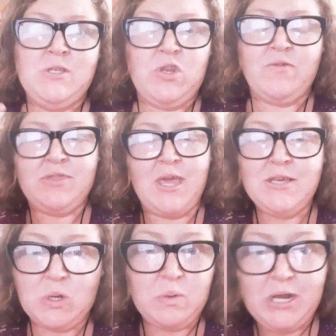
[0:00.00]
two different
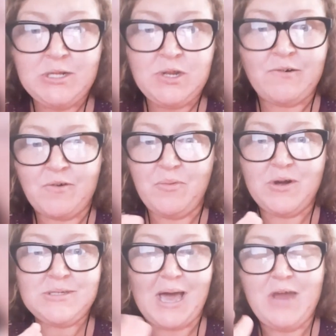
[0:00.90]
things or reading two different
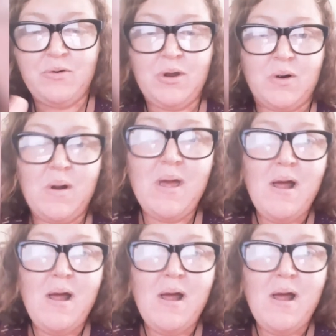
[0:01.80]
books. I don't know.